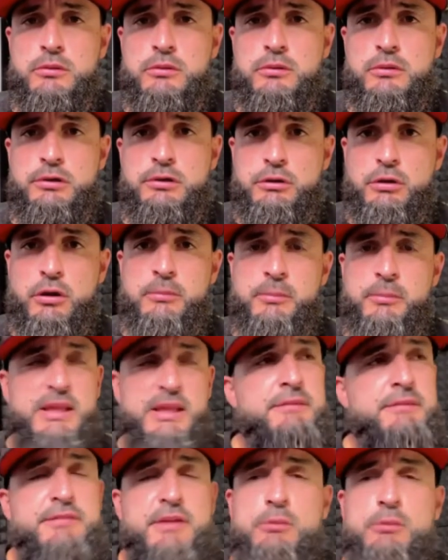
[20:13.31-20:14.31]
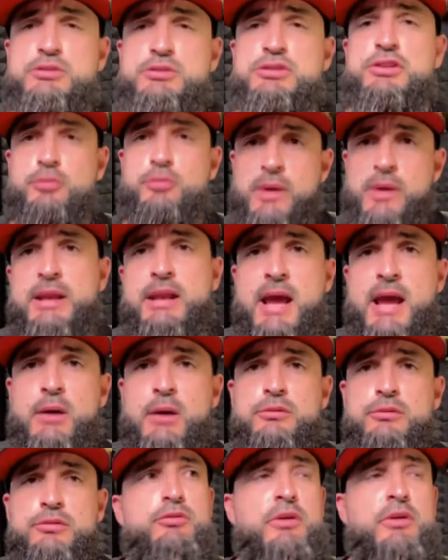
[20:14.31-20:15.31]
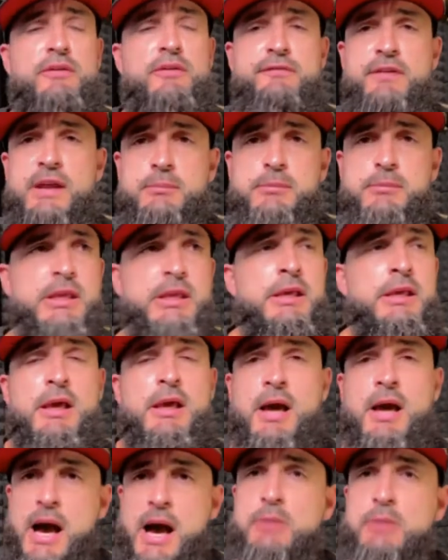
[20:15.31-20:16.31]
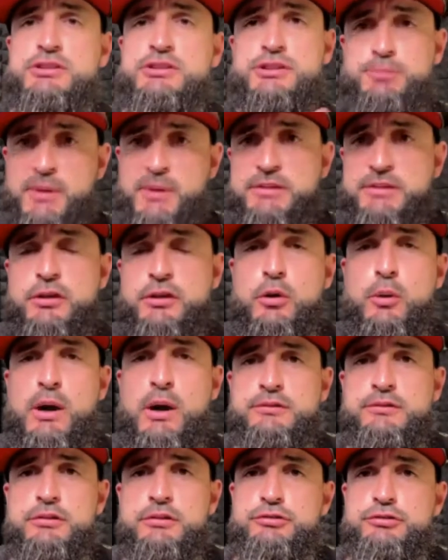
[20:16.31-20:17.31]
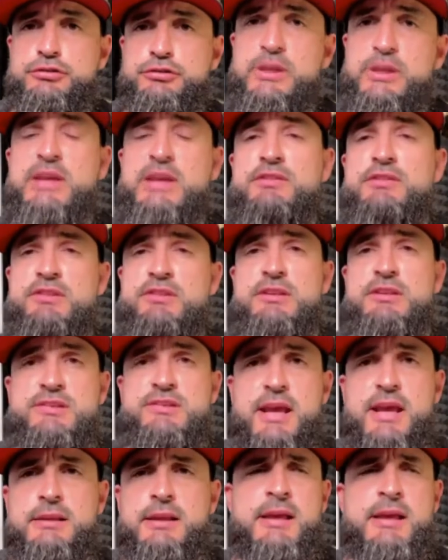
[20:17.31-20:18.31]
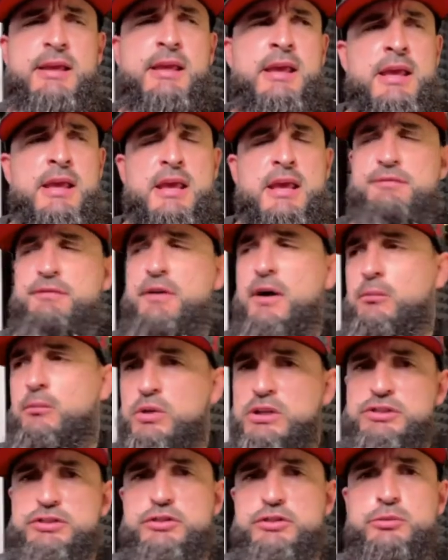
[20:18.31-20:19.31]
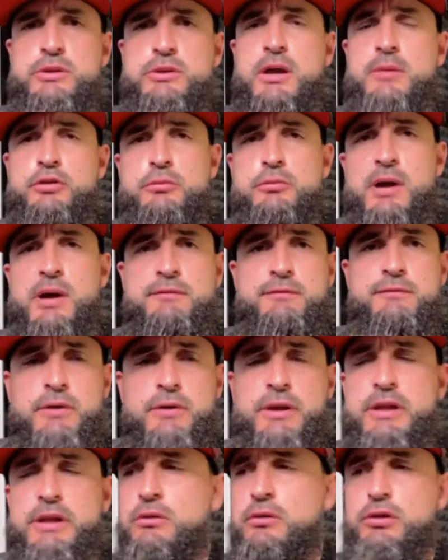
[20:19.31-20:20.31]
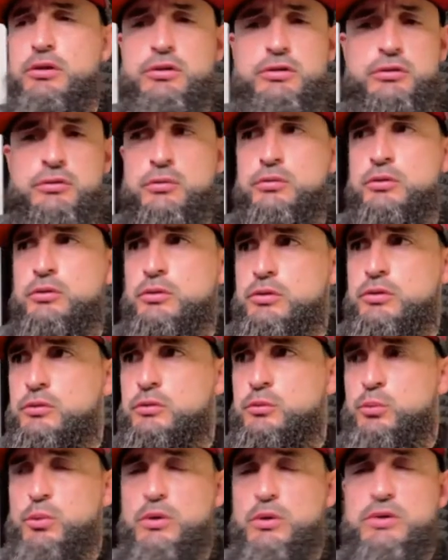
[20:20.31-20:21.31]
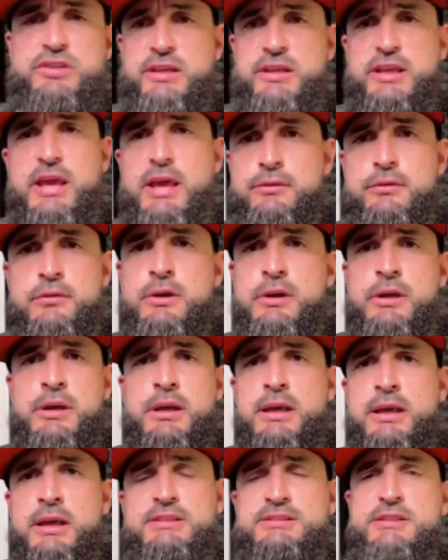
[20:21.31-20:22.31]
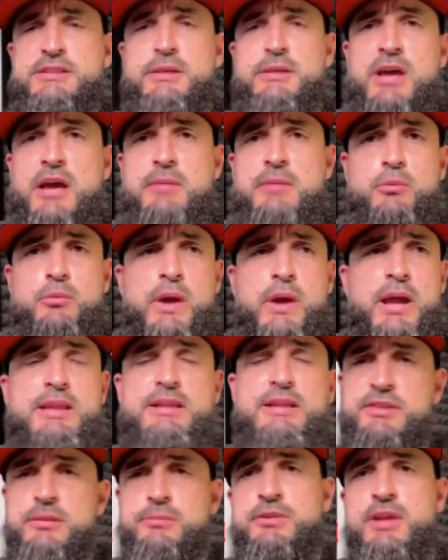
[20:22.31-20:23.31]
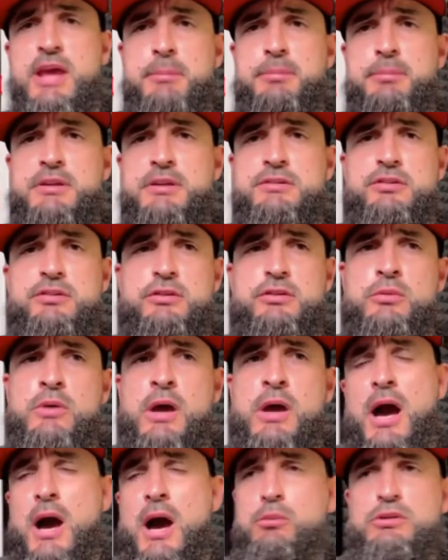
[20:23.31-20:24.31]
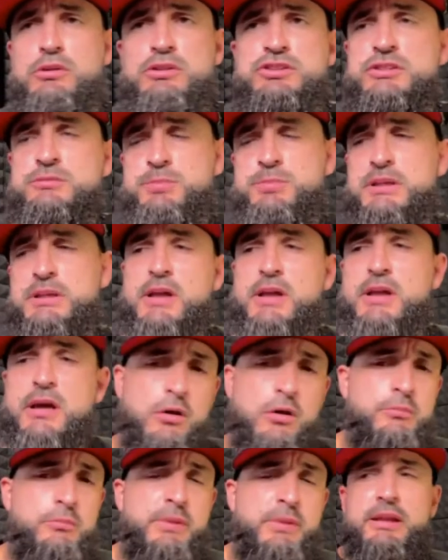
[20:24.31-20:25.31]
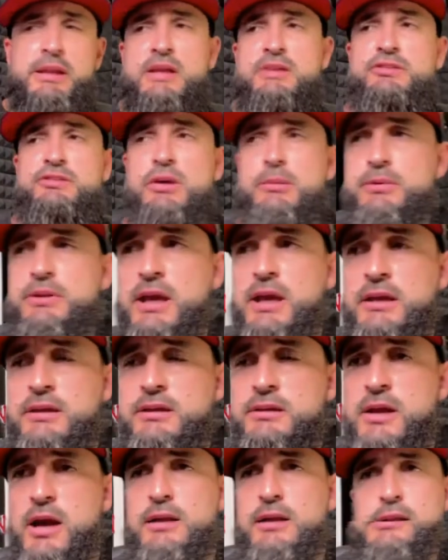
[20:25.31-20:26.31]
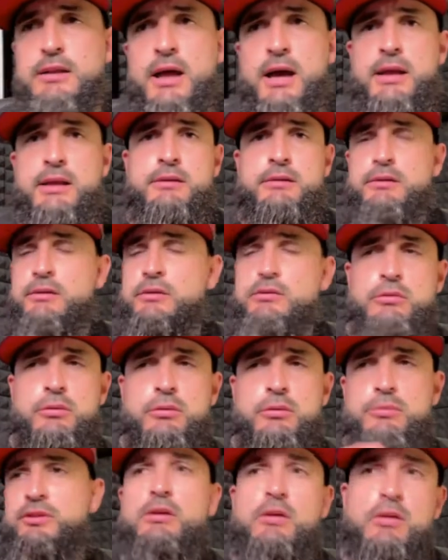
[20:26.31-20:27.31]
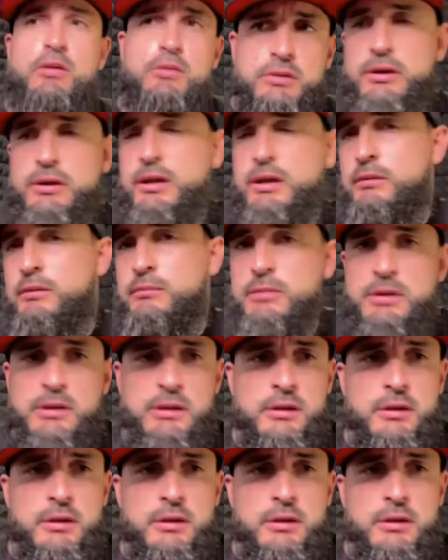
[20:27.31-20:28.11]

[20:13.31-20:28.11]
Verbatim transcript: You know what I mean? If there was a threat out to our family, I was expected to go out there too. And even to this day, like if I'm with you and you're my friend, or you know, we're together in some type of way and something's happening to you, I wouldn't just be like, oh man, they jumping that dot, like, you know what I'm saying? Oh, look at him,